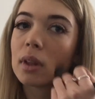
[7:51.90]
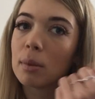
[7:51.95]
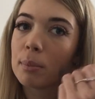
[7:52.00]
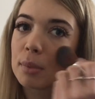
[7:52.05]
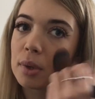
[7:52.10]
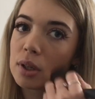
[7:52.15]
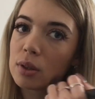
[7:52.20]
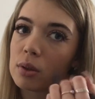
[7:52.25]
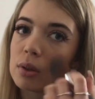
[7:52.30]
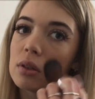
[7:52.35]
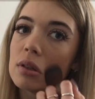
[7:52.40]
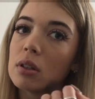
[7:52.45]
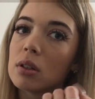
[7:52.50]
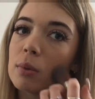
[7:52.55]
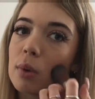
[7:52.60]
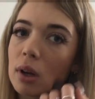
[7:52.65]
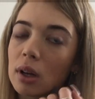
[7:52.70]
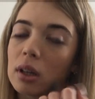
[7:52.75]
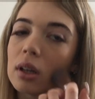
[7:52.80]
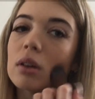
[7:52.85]
Might as well just
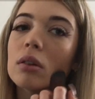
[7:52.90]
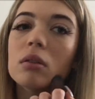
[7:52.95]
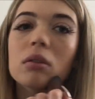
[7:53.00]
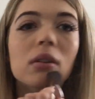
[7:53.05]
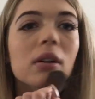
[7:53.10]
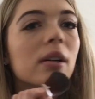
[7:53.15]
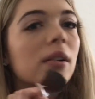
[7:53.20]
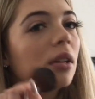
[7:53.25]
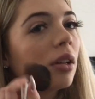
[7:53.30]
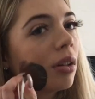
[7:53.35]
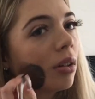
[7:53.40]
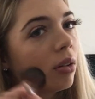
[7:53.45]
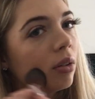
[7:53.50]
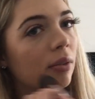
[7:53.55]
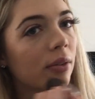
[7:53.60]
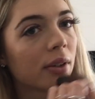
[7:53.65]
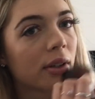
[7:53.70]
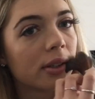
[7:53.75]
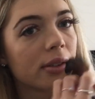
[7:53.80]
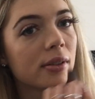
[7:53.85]
whack it all around the whole
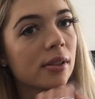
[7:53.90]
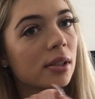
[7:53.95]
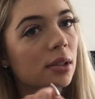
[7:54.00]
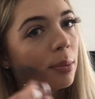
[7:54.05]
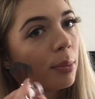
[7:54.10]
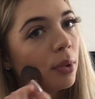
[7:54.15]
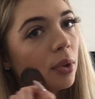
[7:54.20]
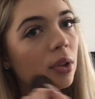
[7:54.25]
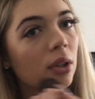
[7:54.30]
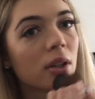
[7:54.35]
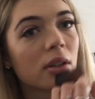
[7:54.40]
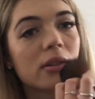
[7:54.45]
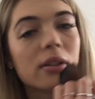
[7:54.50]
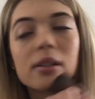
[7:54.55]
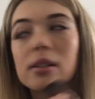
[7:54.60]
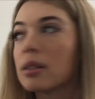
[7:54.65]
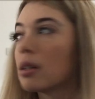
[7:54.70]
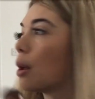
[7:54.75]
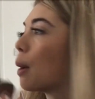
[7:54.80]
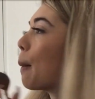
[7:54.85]
face, to be
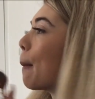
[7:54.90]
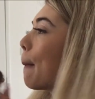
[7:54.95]
honest.